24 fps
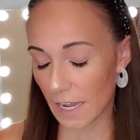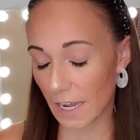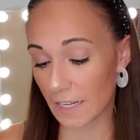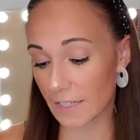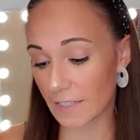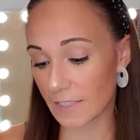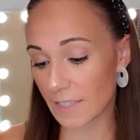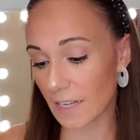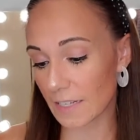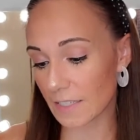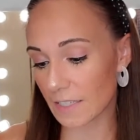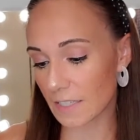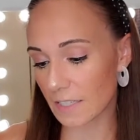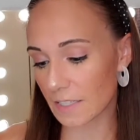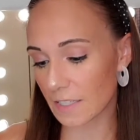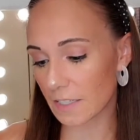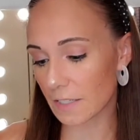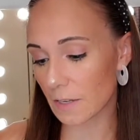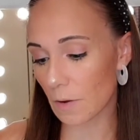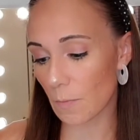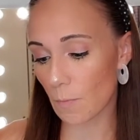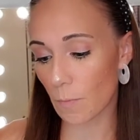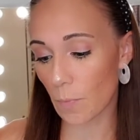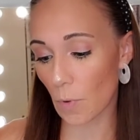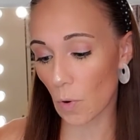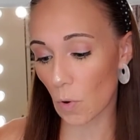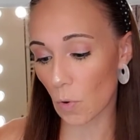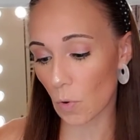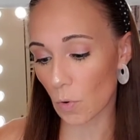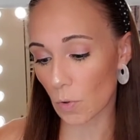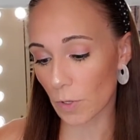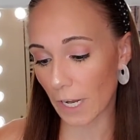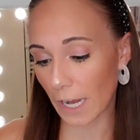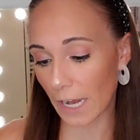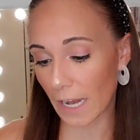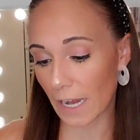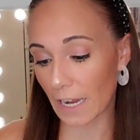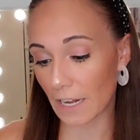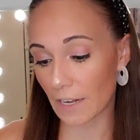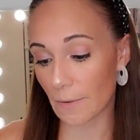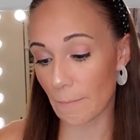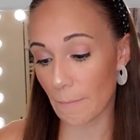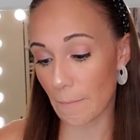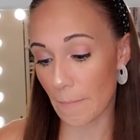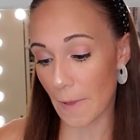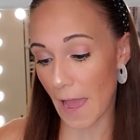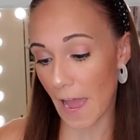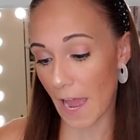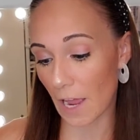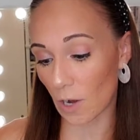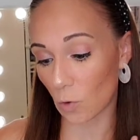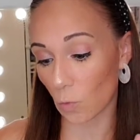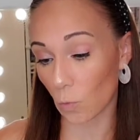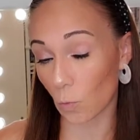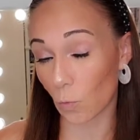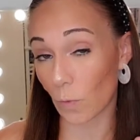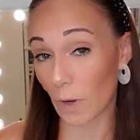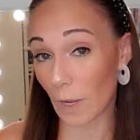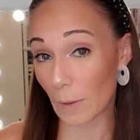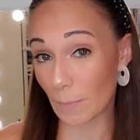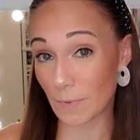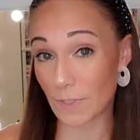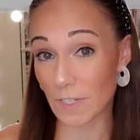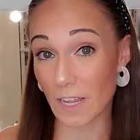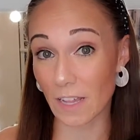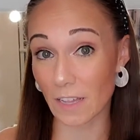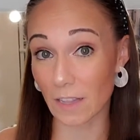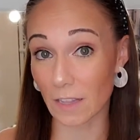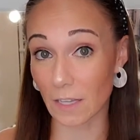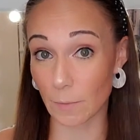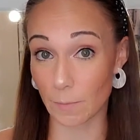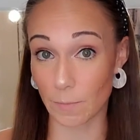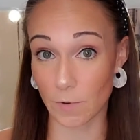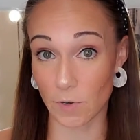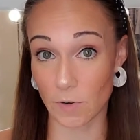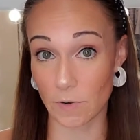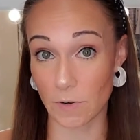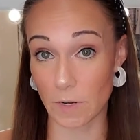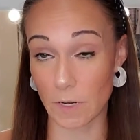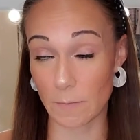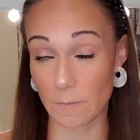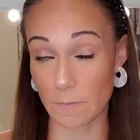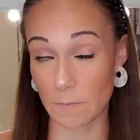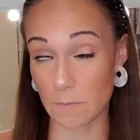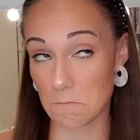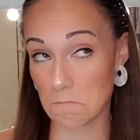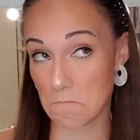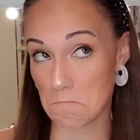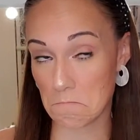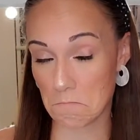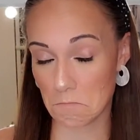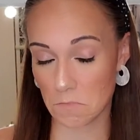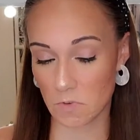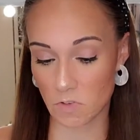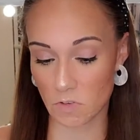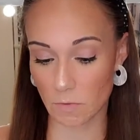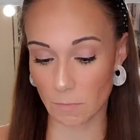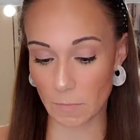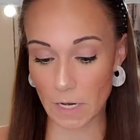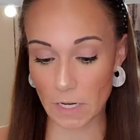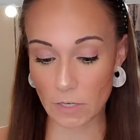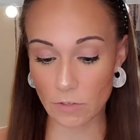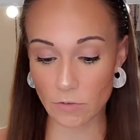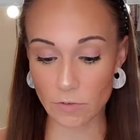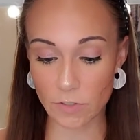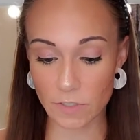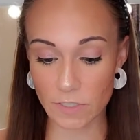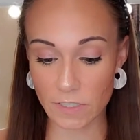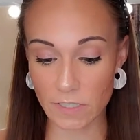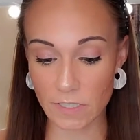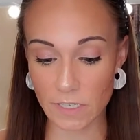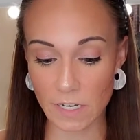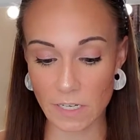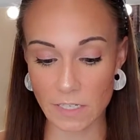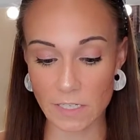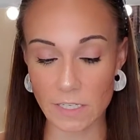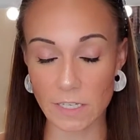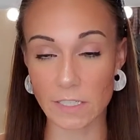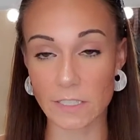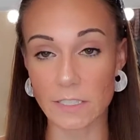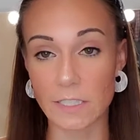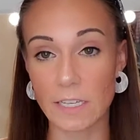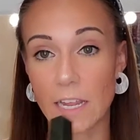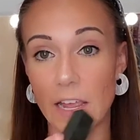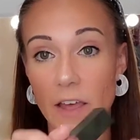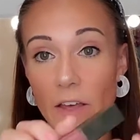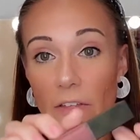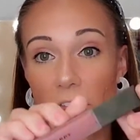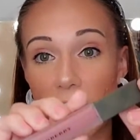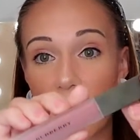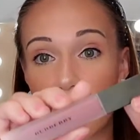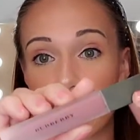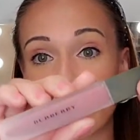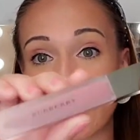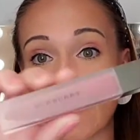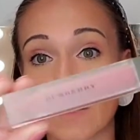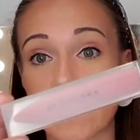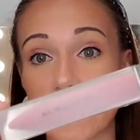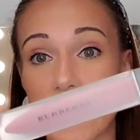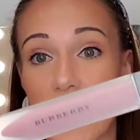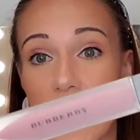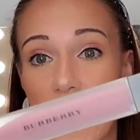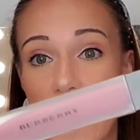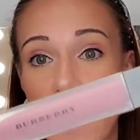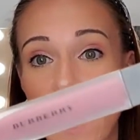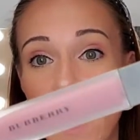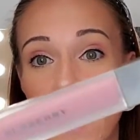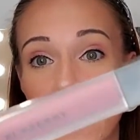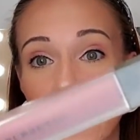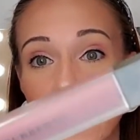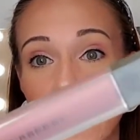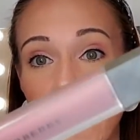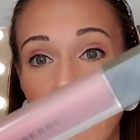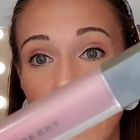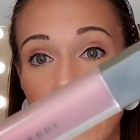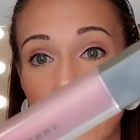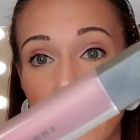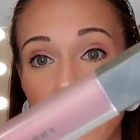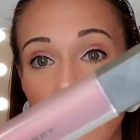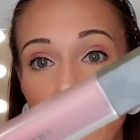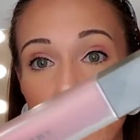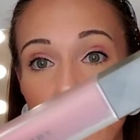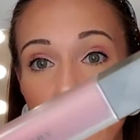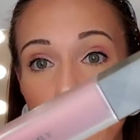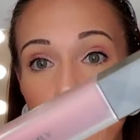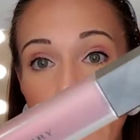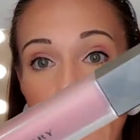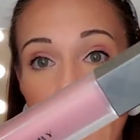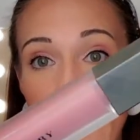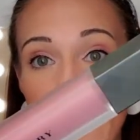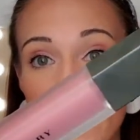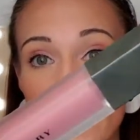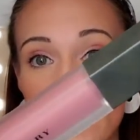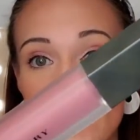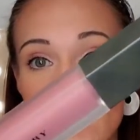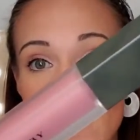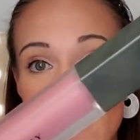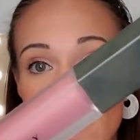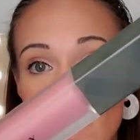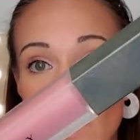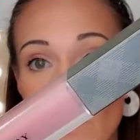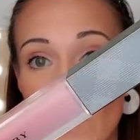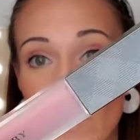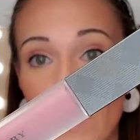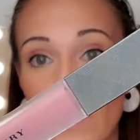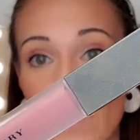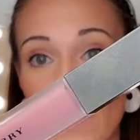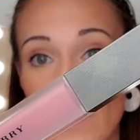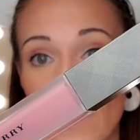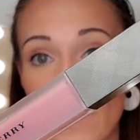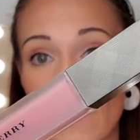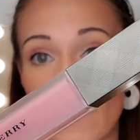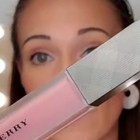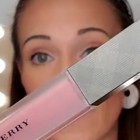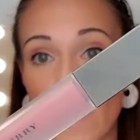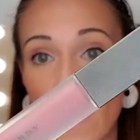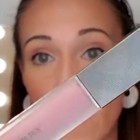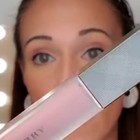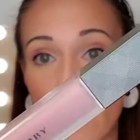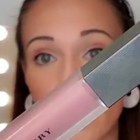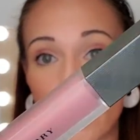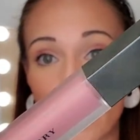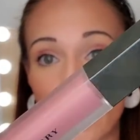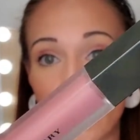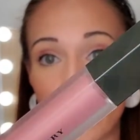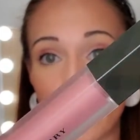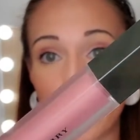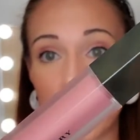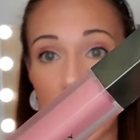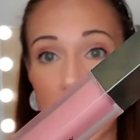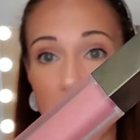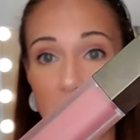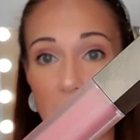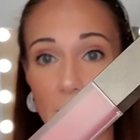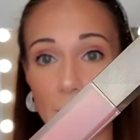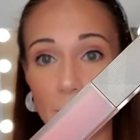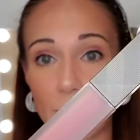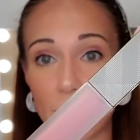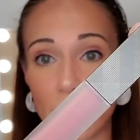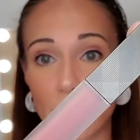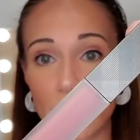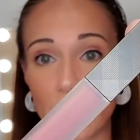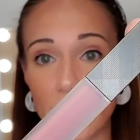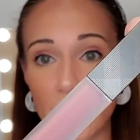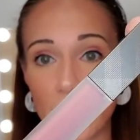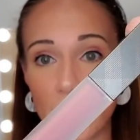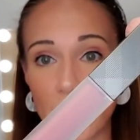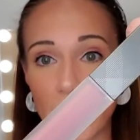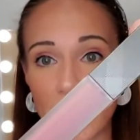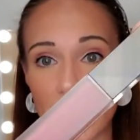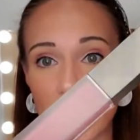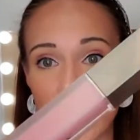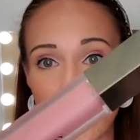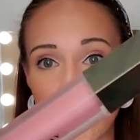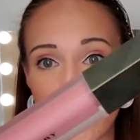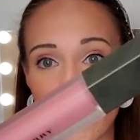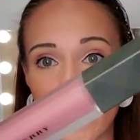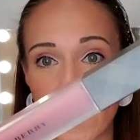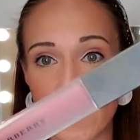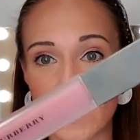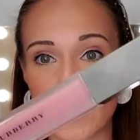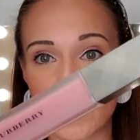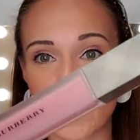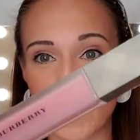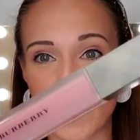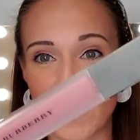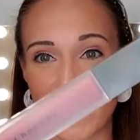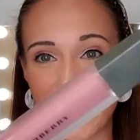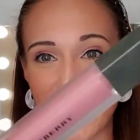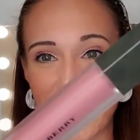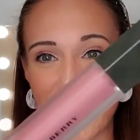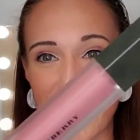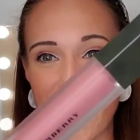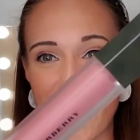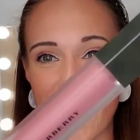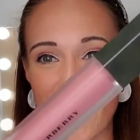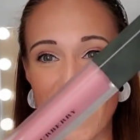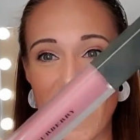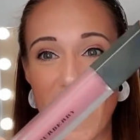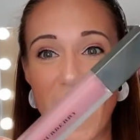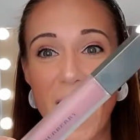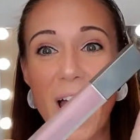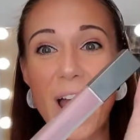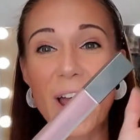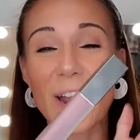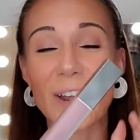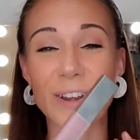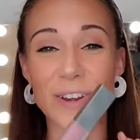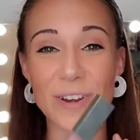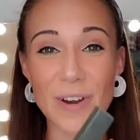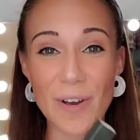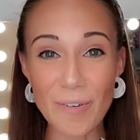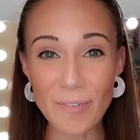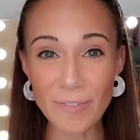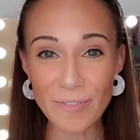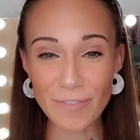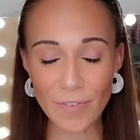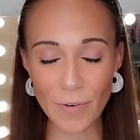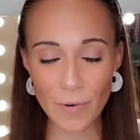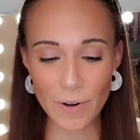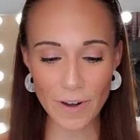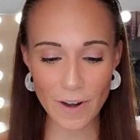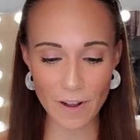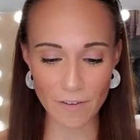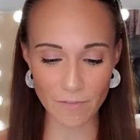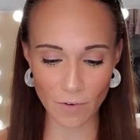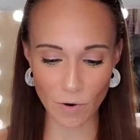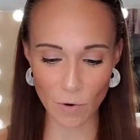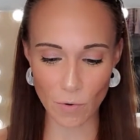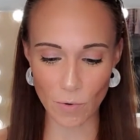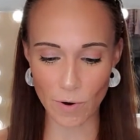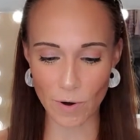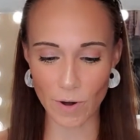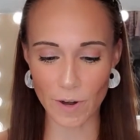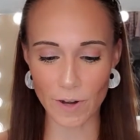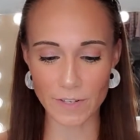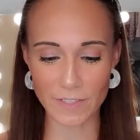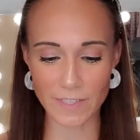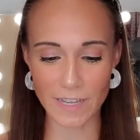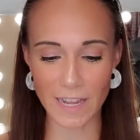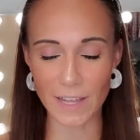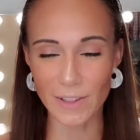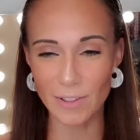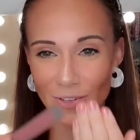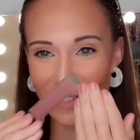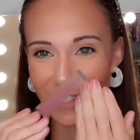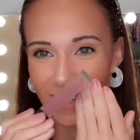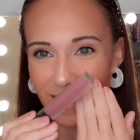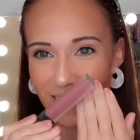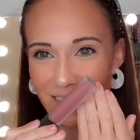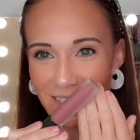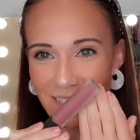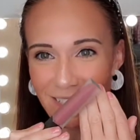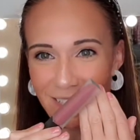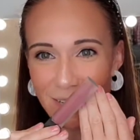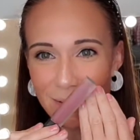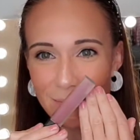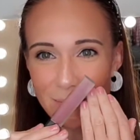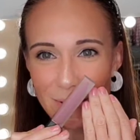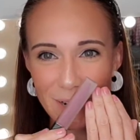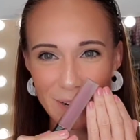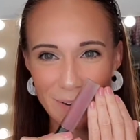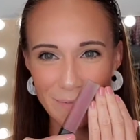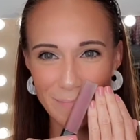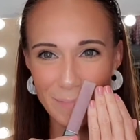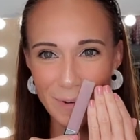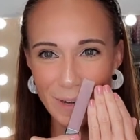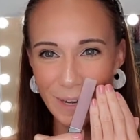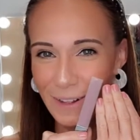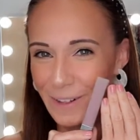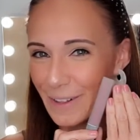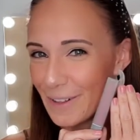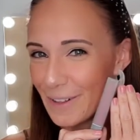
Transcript: It says this is a bold and matte whipped lip cream. So I'm interested to see how that feels. Again, their packaging with their phenomenal plaid print right there, that is what they are known for, of course. It looks like it's gonna be a pretty